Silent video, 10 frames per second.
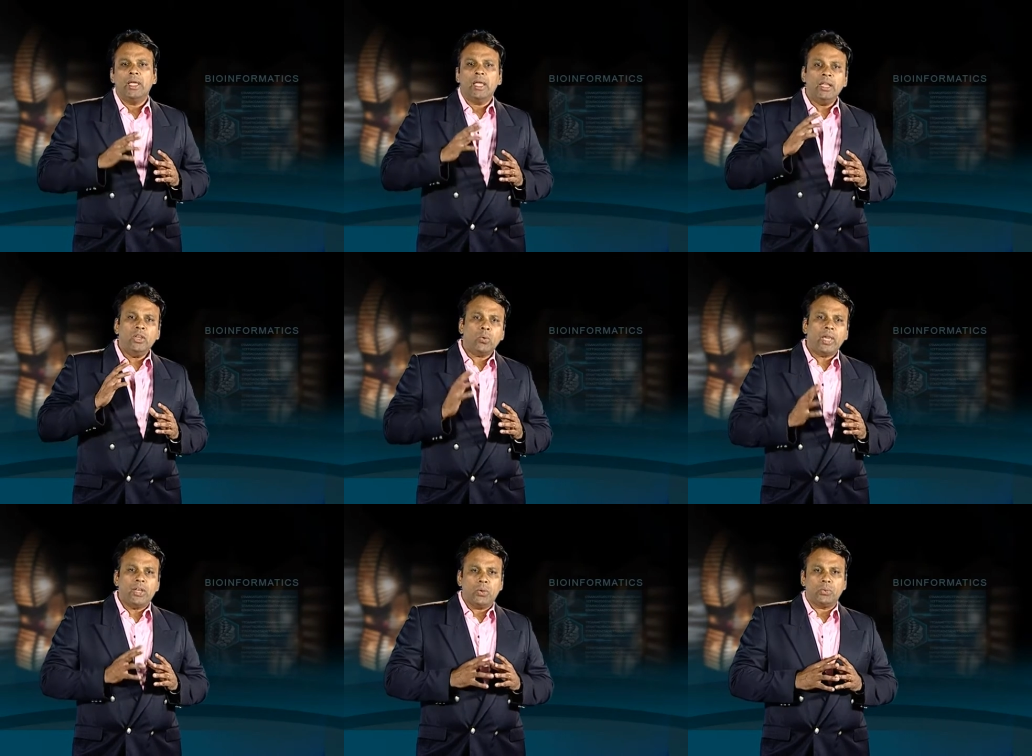In
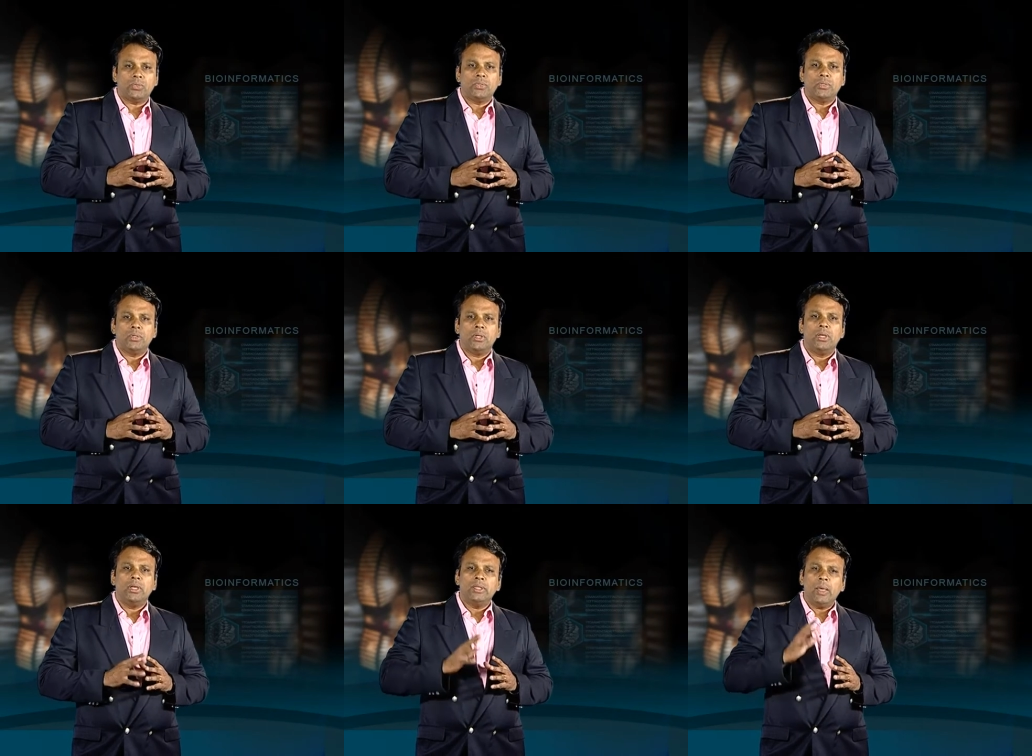eukaryotes,
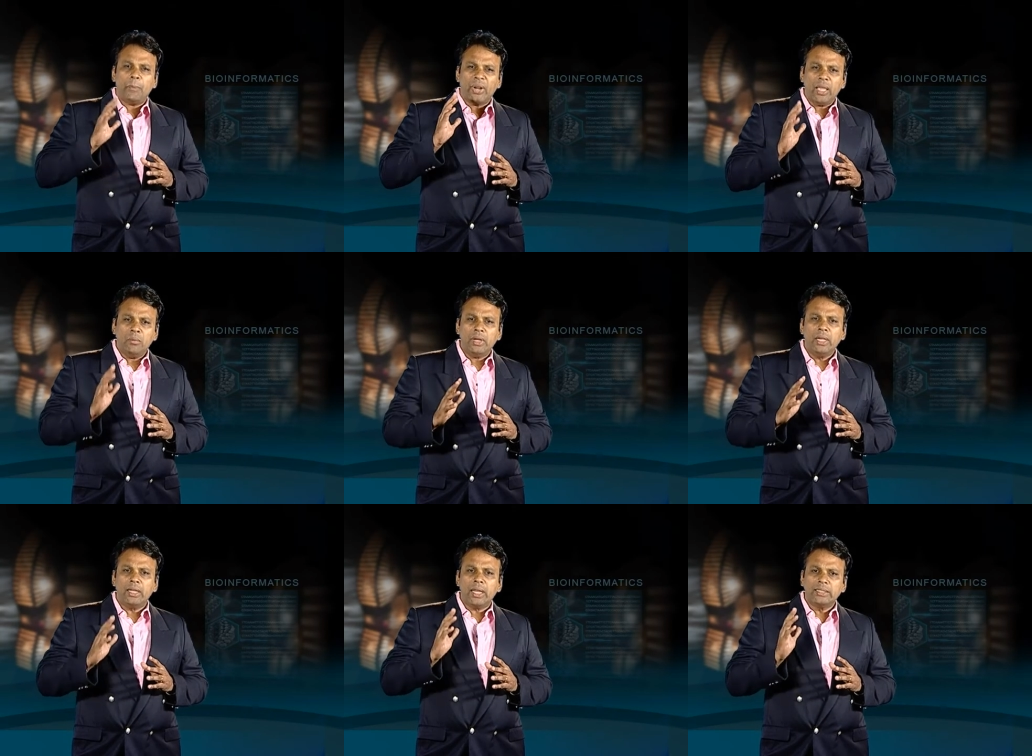the primary
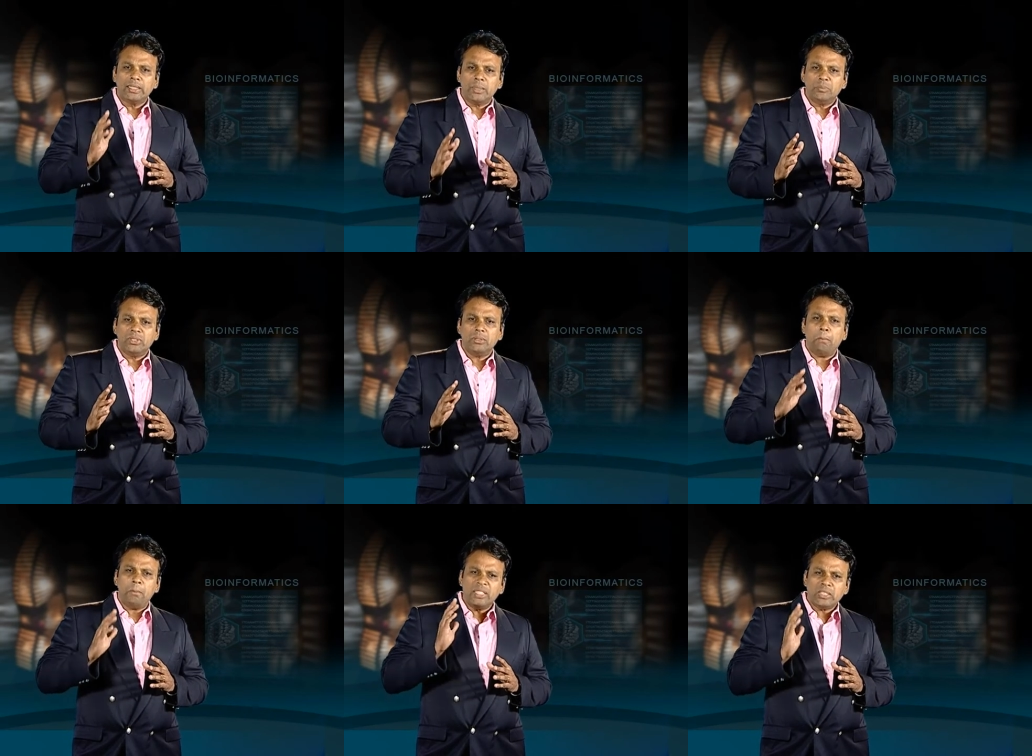transcripts
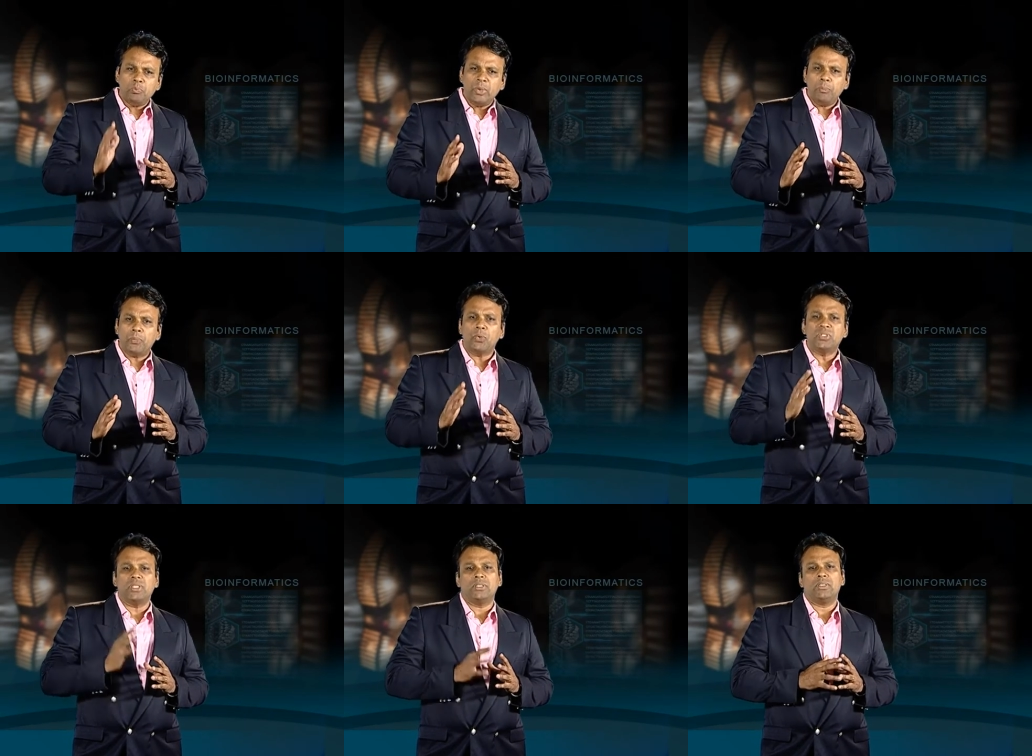must be
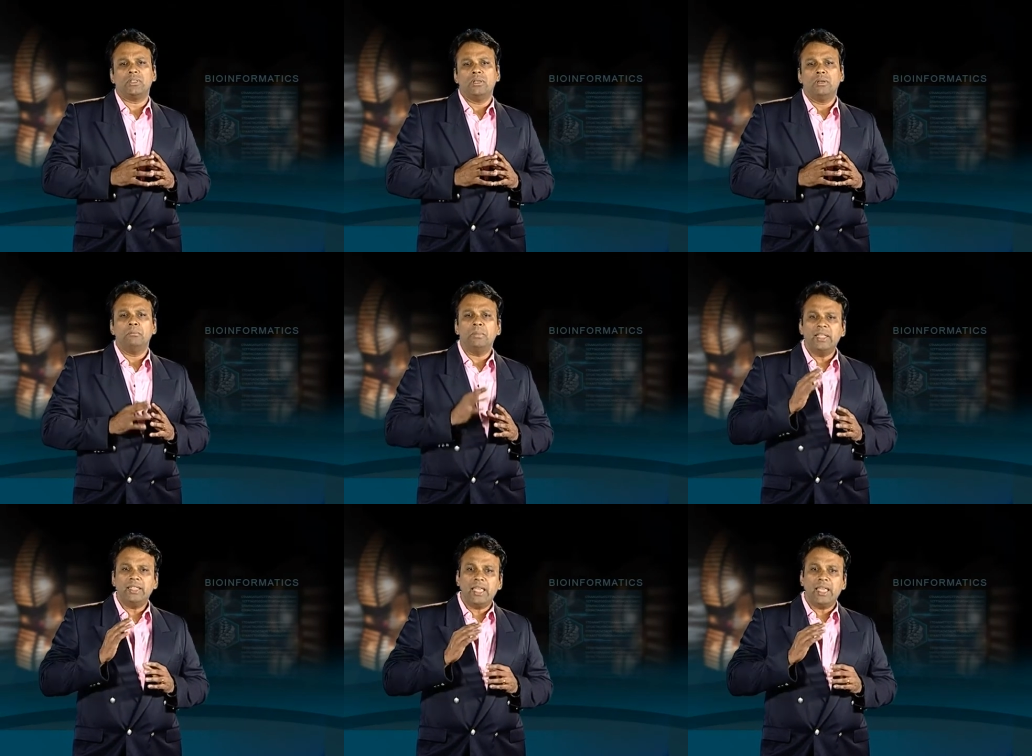processed by the